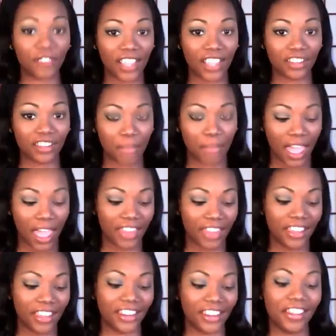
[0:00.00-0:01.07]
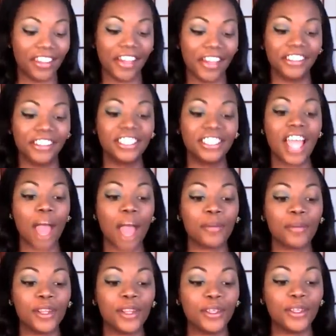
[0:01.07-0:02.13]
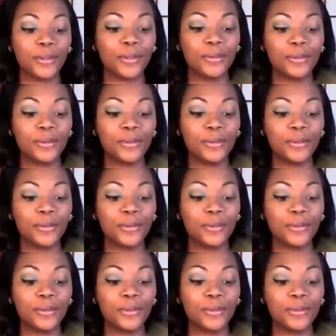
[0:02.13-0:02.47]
and face palette. I'm going to